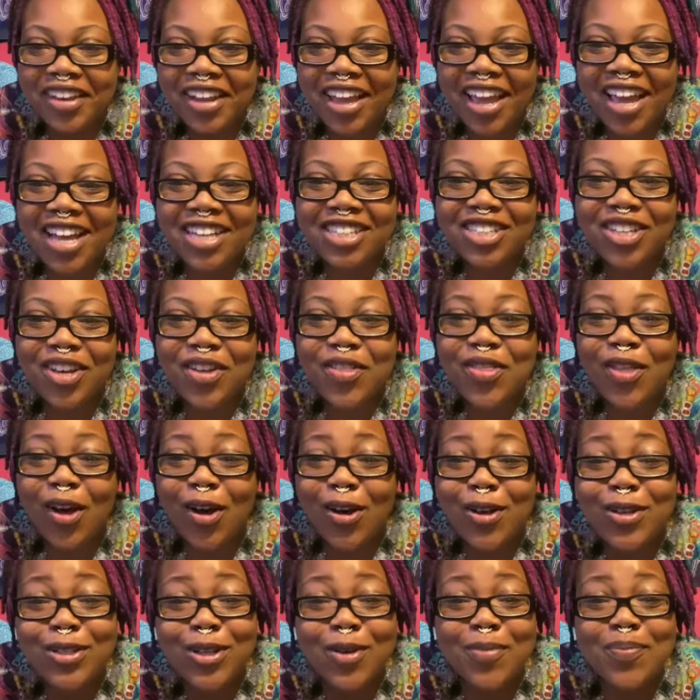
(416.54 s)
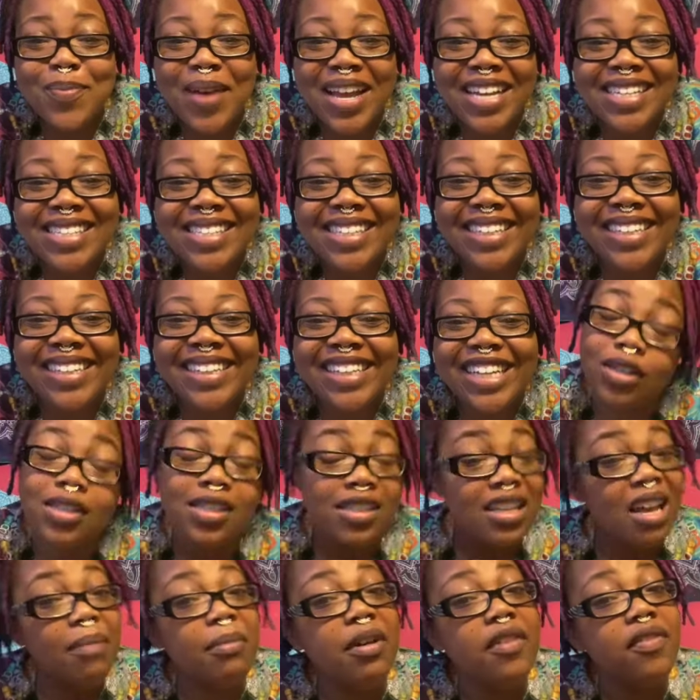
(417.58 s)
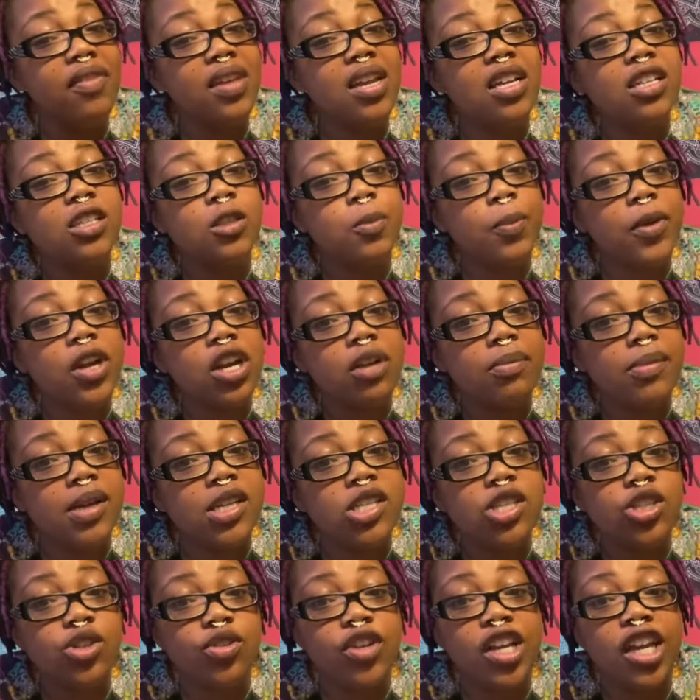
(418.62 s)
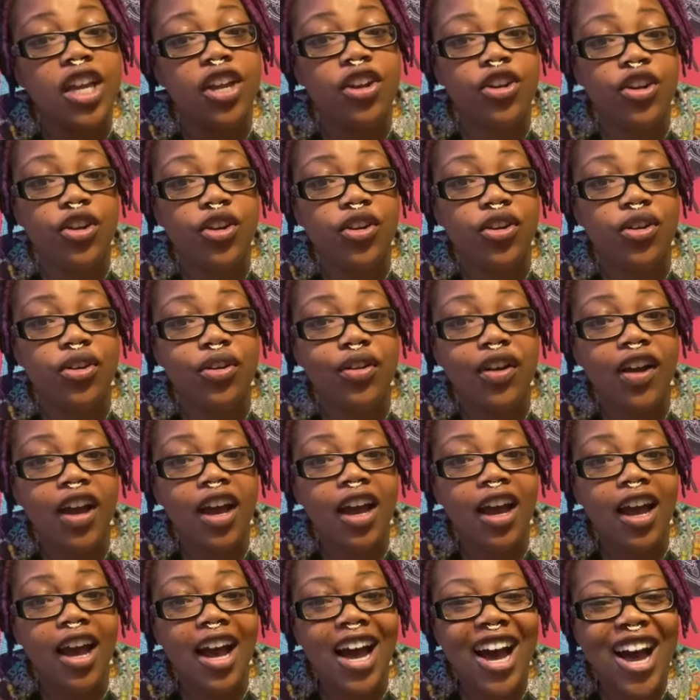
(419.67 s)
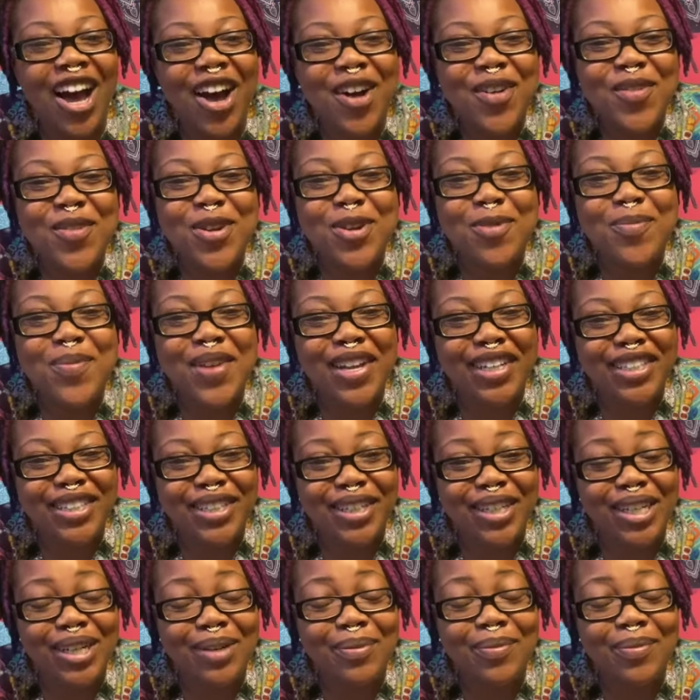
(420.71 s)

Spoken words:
And so those are basically some of the experiments you can do with a pendulum.